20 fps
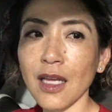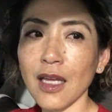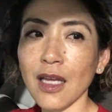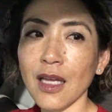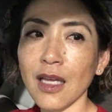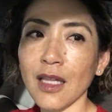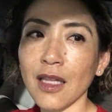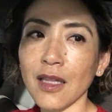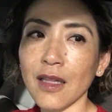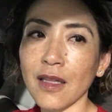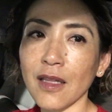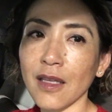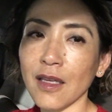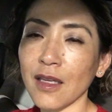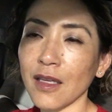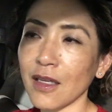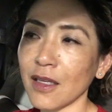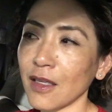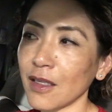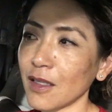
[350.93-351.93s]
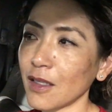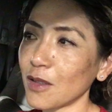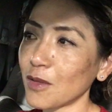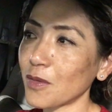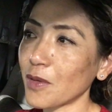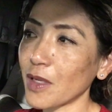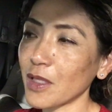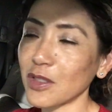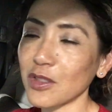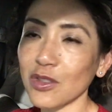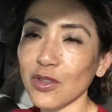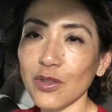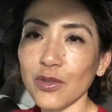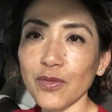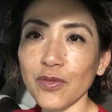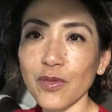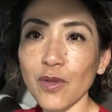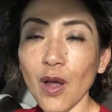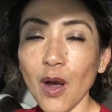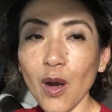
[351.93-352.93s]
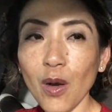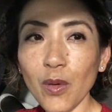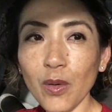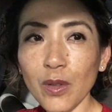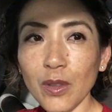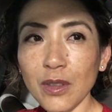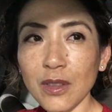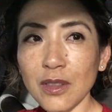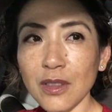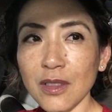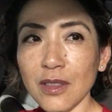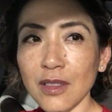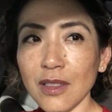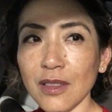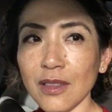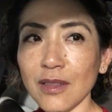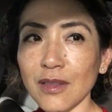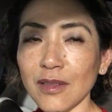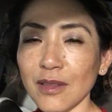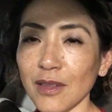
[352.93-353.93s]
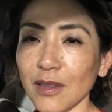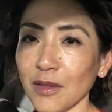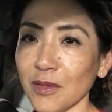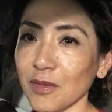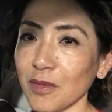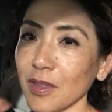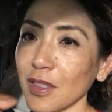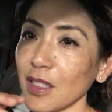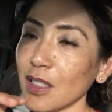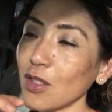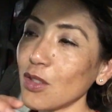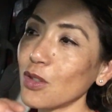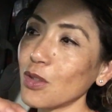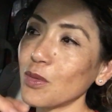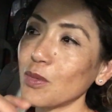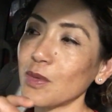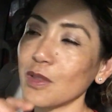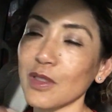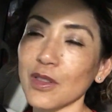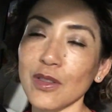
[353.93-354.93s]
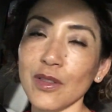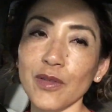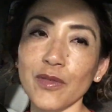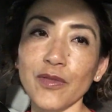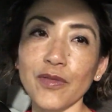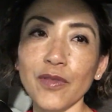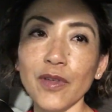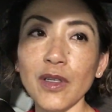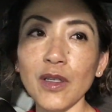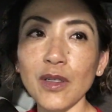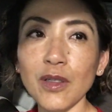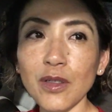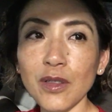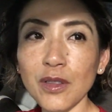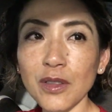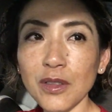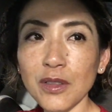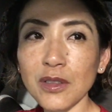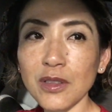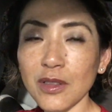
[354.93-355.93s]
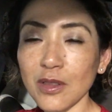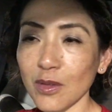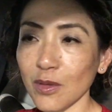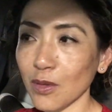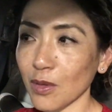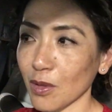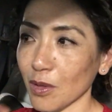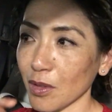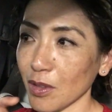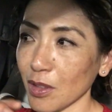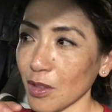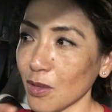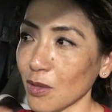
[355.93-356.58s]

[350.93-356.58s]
and they arrange the flowers, and they're really good with the fingers, or